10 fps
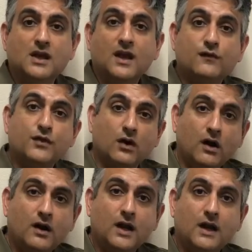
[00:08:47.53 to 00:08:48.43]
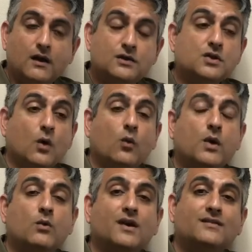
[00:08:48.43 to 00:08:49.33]
If there are any errors, we
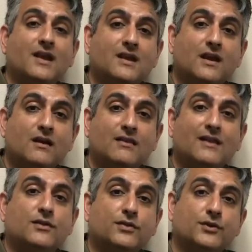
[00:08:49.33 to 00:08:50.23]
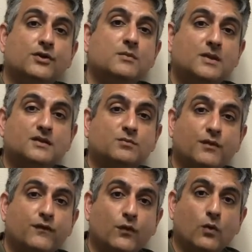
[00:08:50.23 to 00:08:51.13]
want to take care of that the 30 minutes
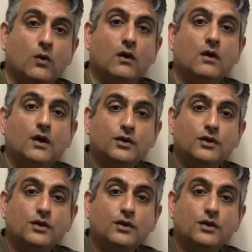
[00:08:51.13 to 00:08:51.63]
before